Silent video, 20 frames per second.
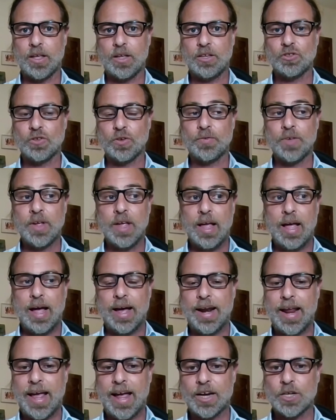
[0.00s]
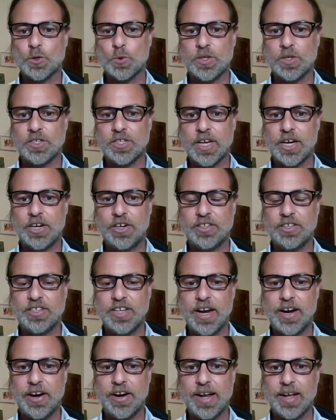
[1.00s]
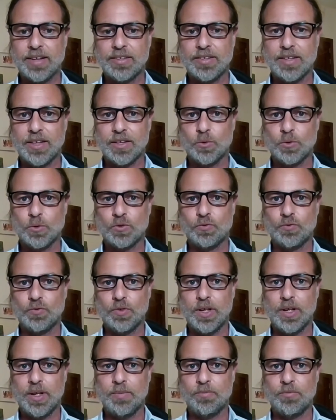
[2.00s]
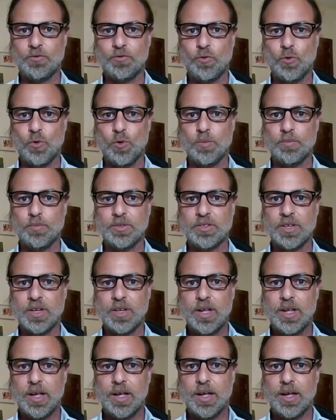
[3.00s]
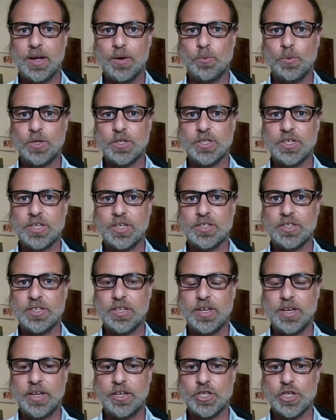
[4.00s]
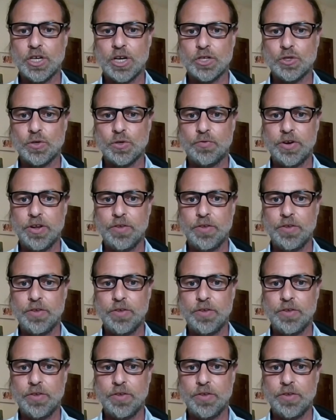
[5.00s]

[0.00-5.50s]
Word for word: sort of an actual secretariat that was formed, which is in charge of